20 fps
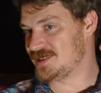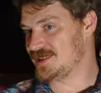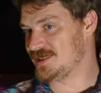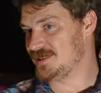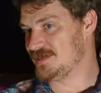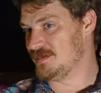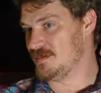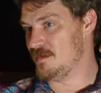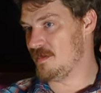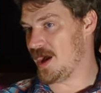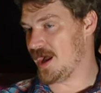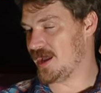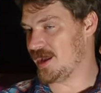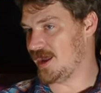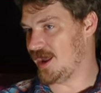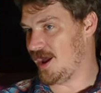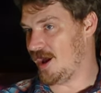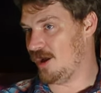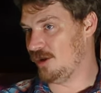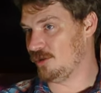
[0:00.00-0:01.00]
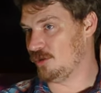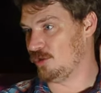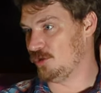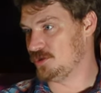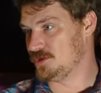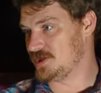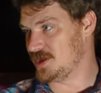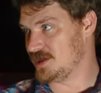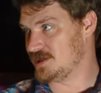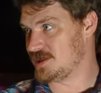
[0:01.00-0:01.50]
my uncle's
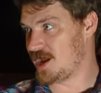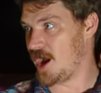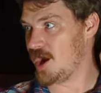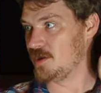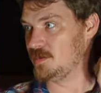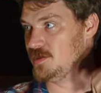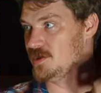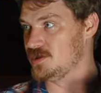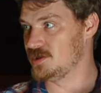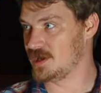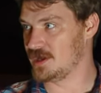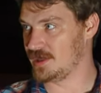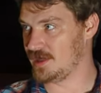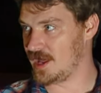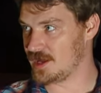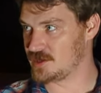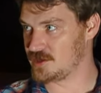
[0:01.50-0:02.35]
entire music collection from